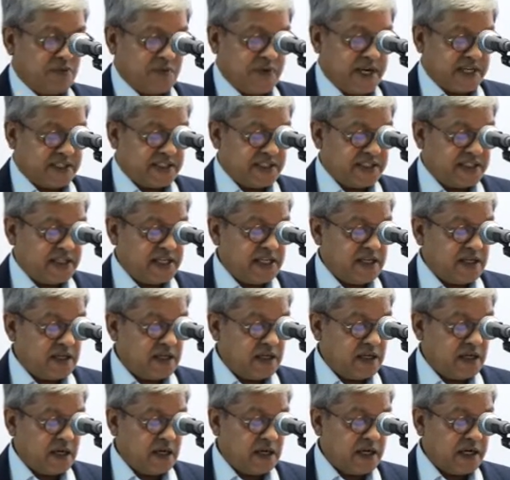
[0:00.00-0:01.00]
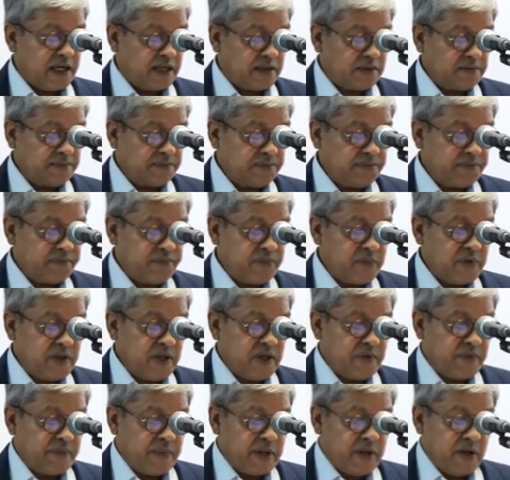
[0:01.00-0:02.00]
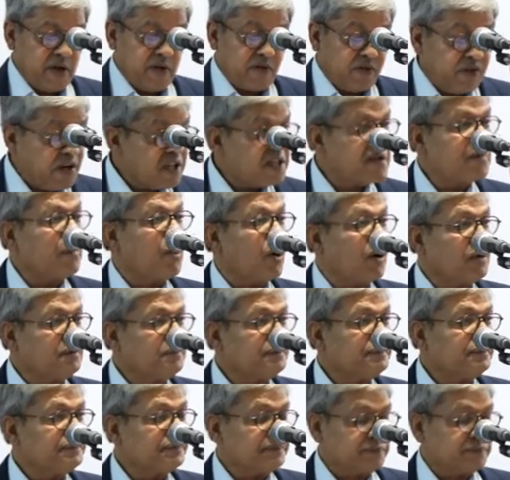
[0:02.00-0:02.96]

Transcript: we had seen earlier. Furthermore,